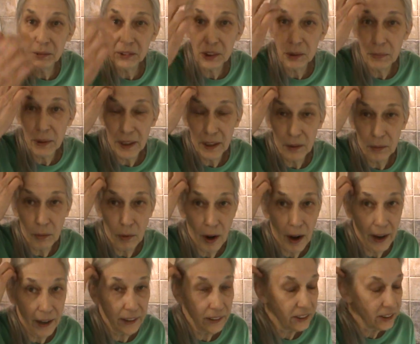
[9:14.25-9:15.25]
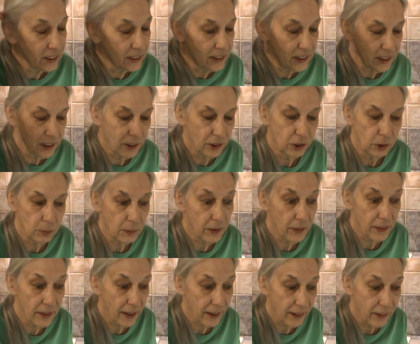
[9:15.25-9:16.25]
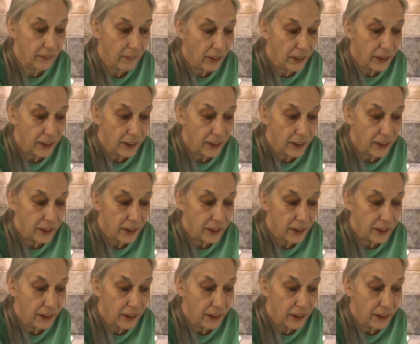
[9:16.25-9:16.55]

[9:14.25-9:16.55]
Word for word: somebody writes and tells me they